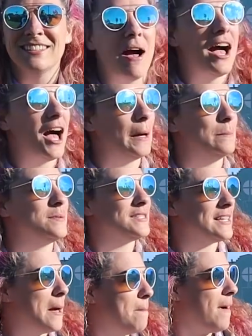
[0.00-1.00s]
My
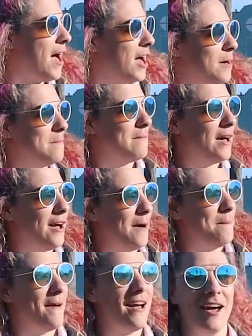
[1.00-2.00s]
humps. My hump. My
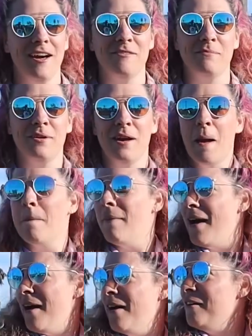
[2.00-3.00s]
hump. My hump.
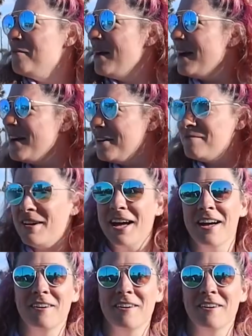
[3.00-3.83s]
My hump. My hump. My hump.